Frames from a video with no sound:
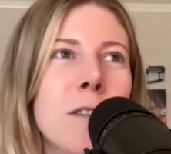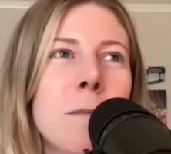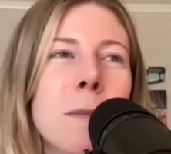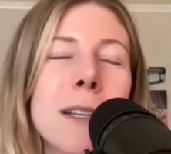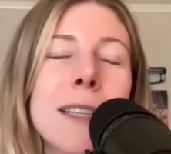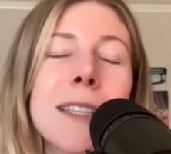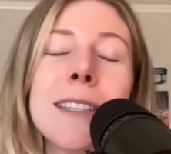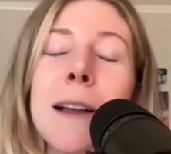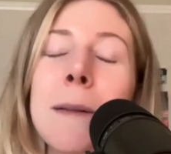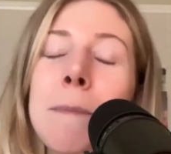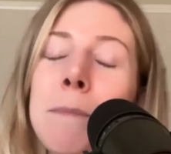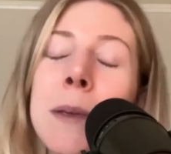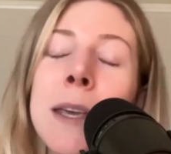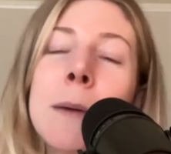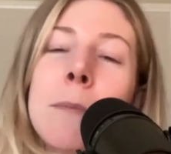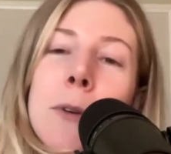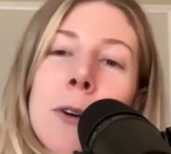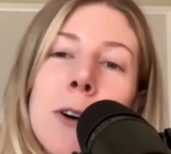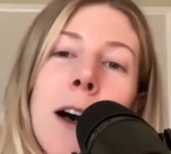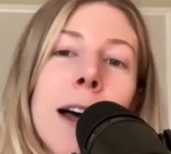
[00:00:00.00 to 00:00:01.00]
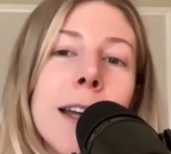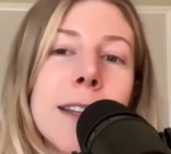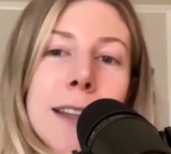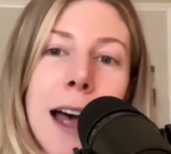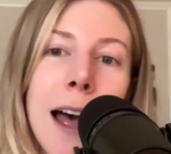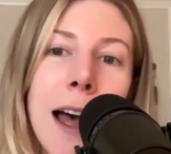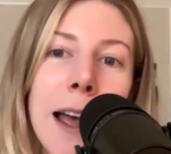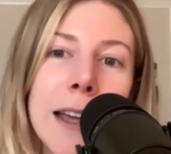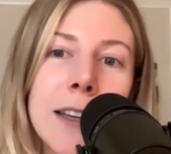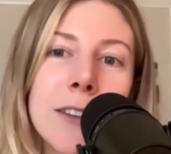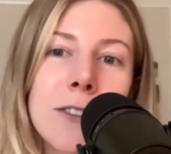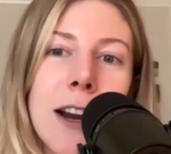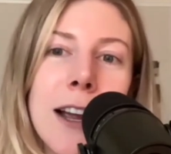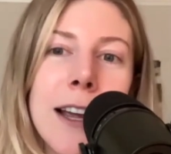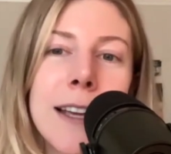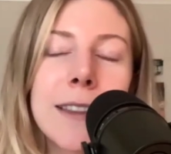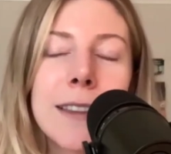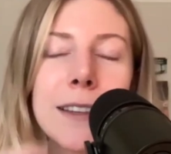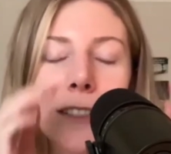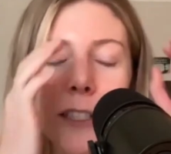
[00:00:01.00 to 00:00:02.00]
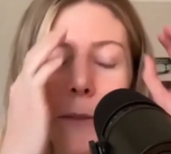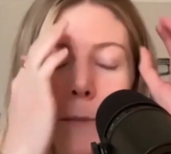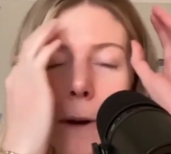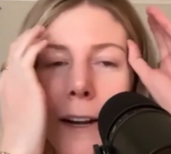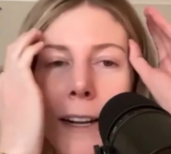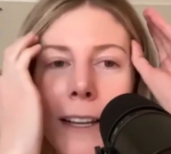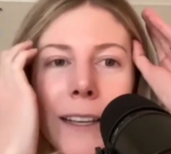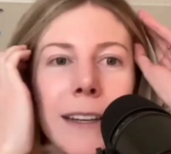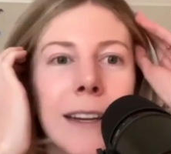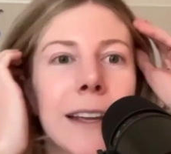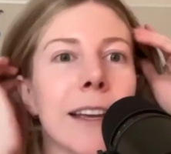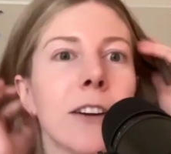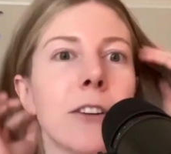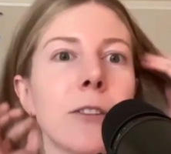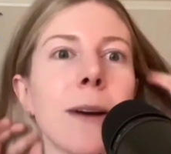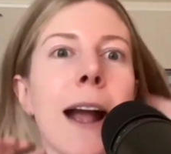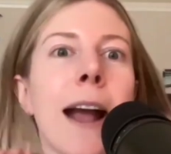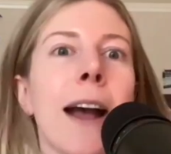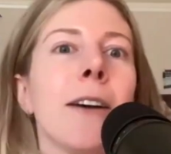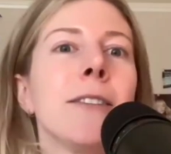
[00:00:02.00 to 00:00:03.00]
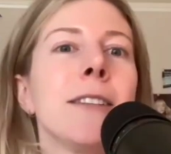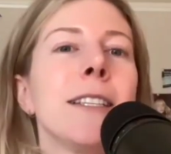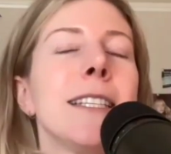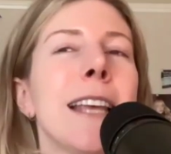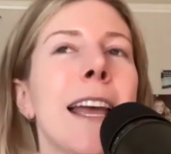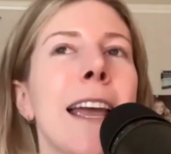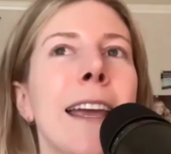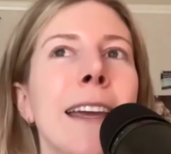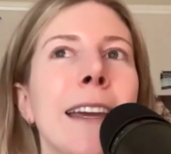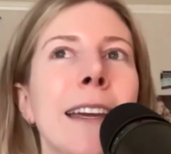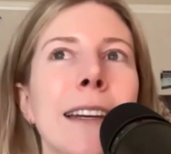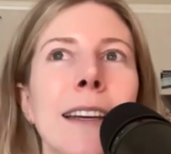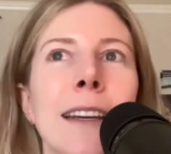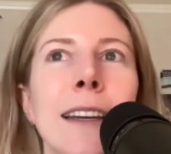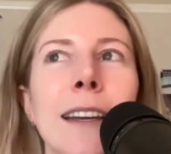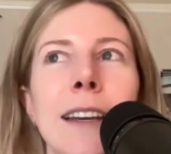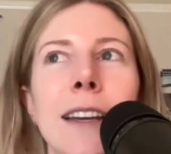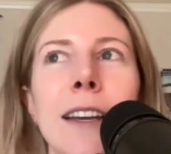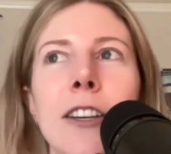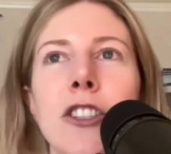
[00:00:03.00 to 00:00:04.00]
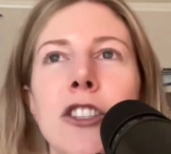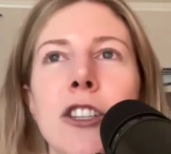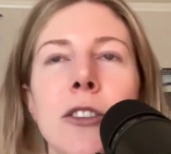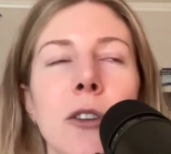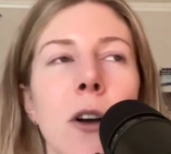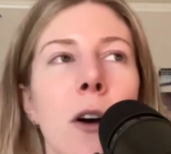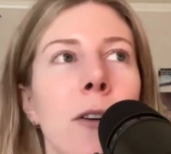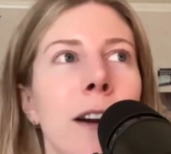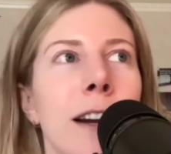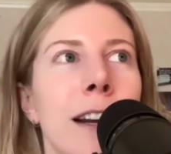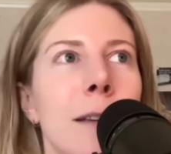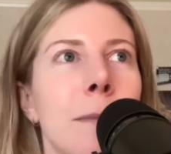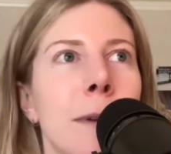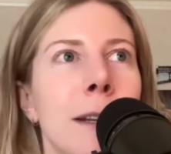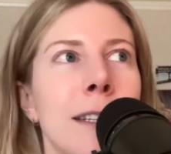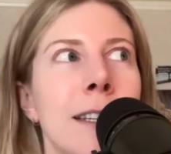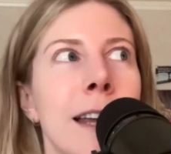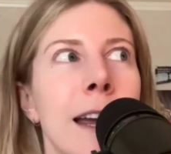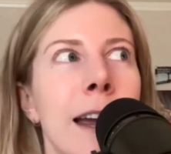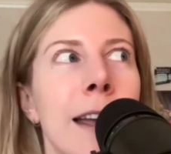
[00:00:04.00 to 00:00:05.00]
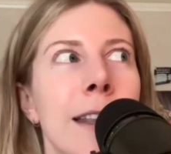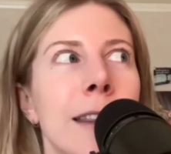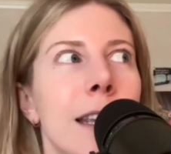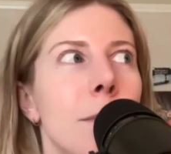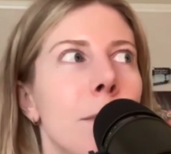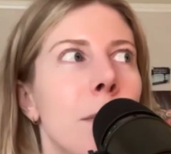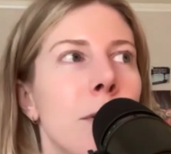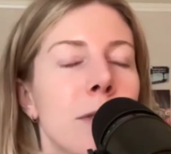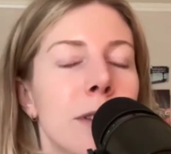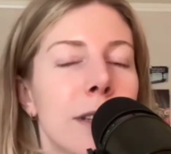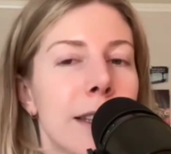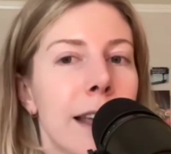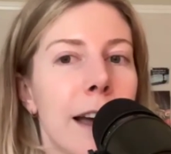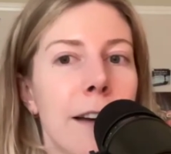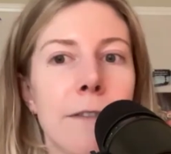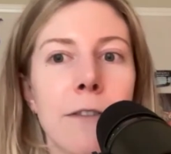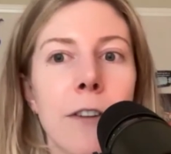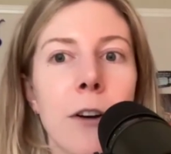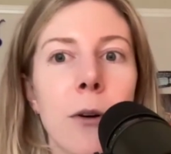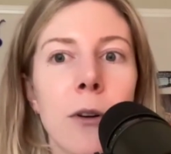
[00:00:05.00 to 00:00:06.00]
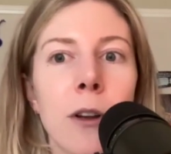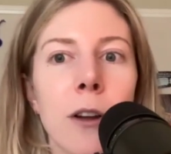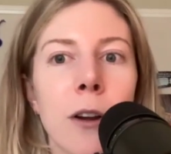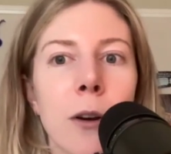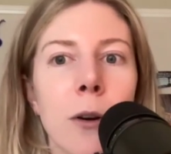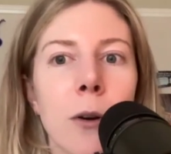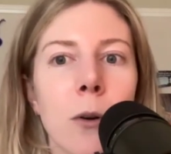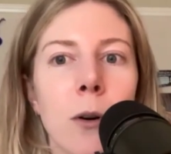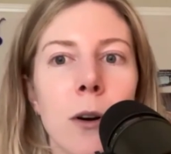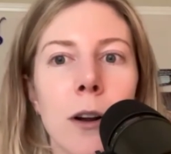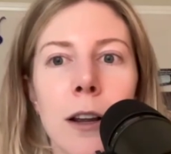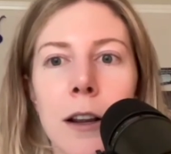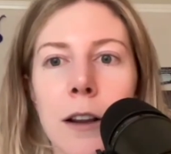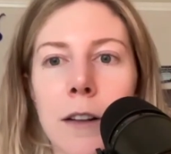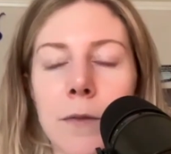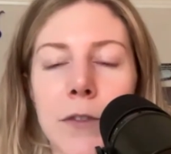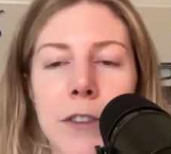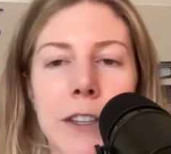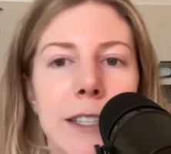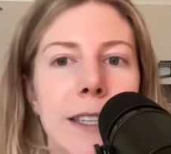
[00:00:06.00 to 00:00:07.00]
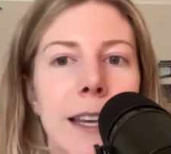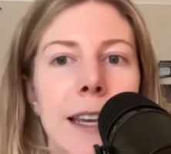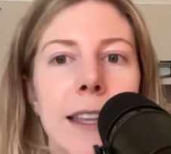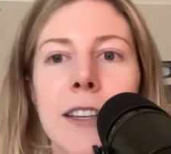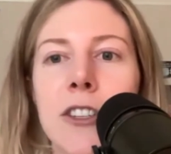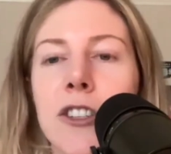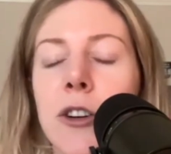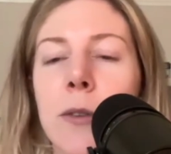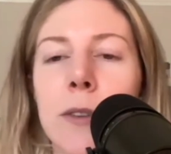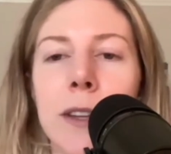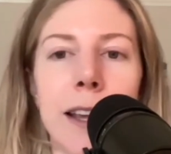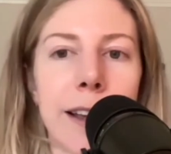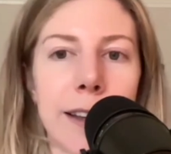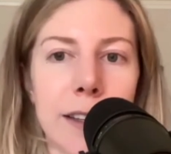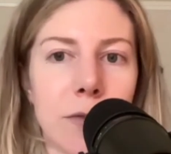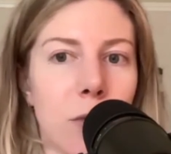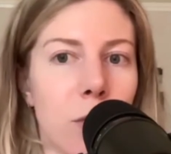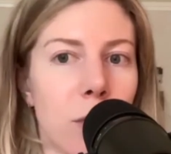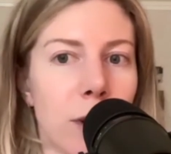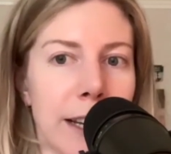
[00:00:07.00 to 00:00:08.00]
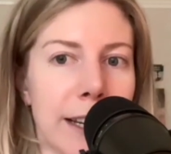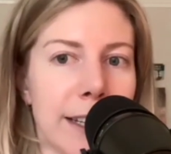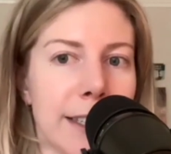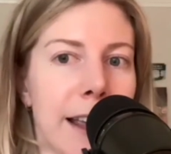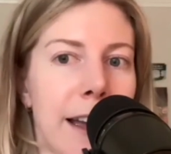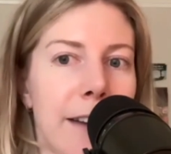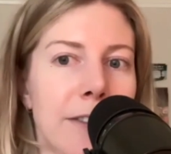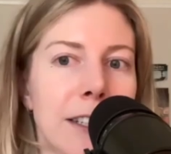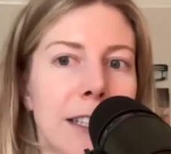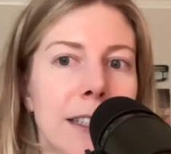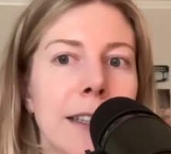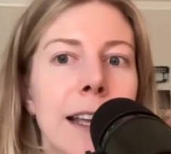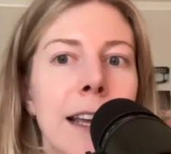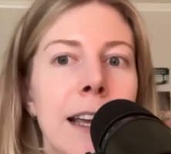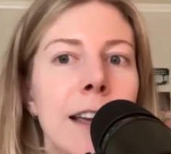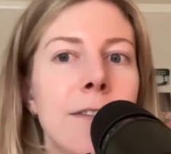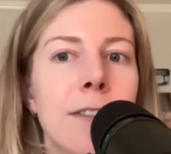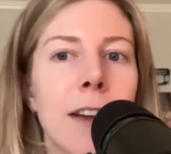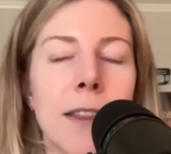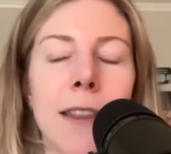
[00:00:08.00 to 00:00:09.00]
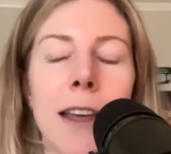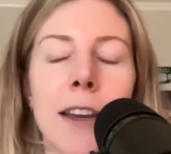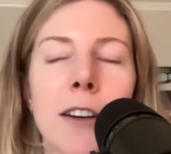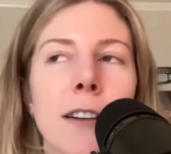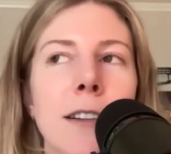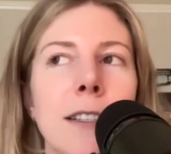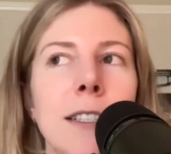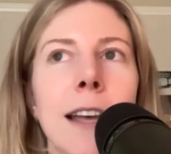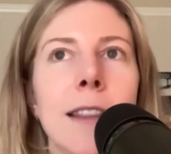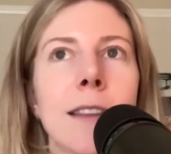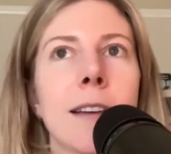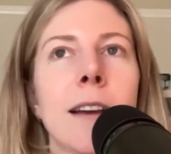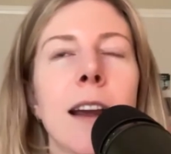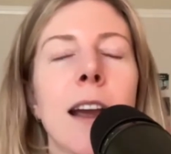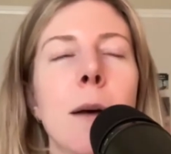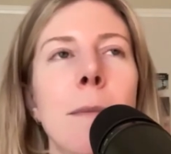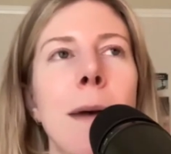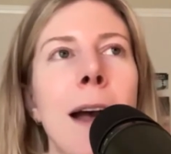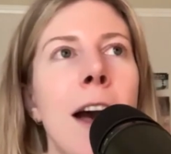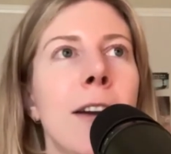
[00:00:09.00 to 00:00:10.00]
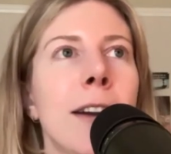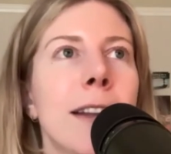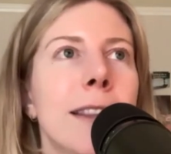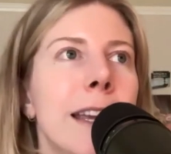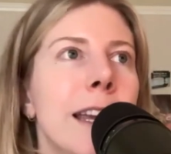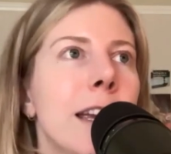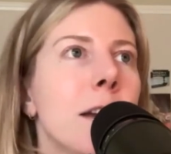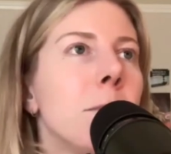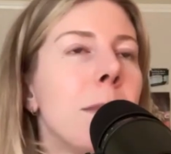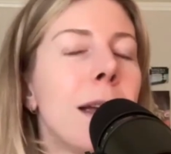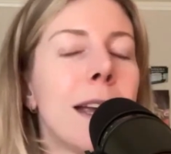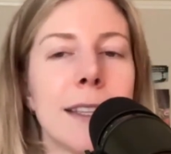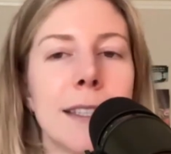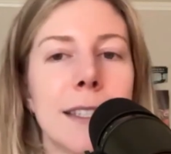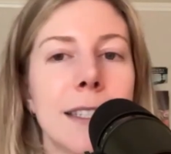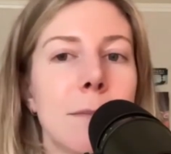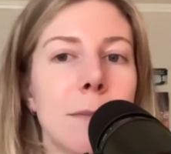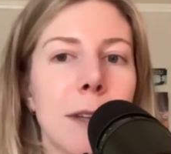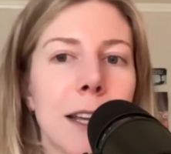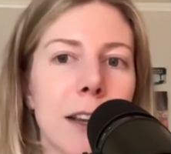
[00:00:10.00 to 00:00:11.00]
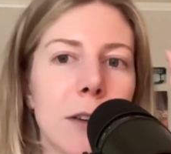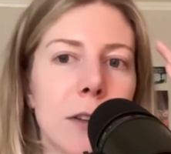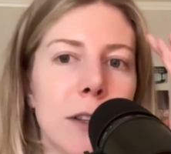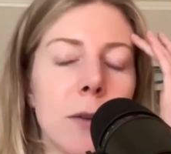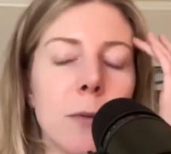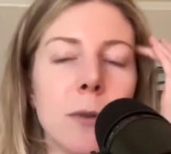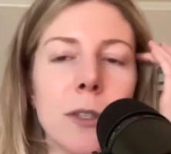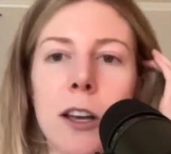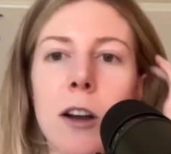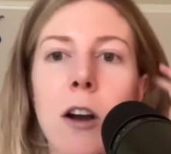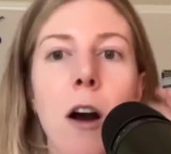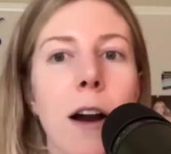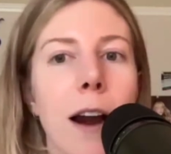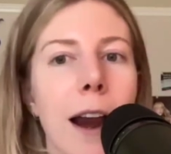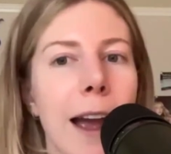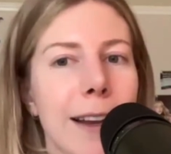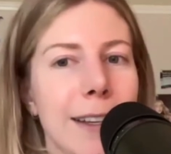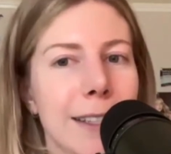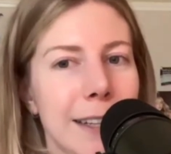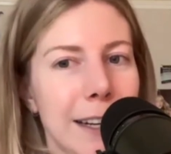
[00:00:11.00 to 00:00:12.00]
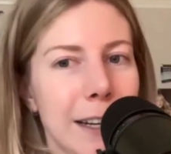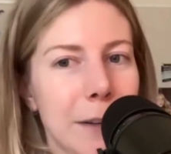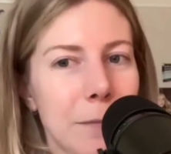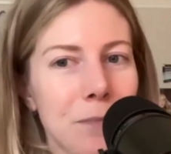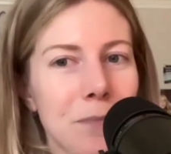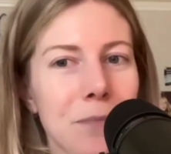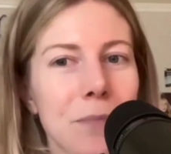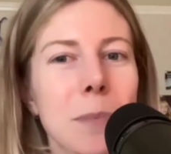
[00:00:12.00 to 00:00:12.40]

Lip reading: But some people online, right, they're spreading it around saying she's already been dead. They posted that photo to say that she only has 4 days left to live, and then her death could come out and they could make it seem like it was the car accident.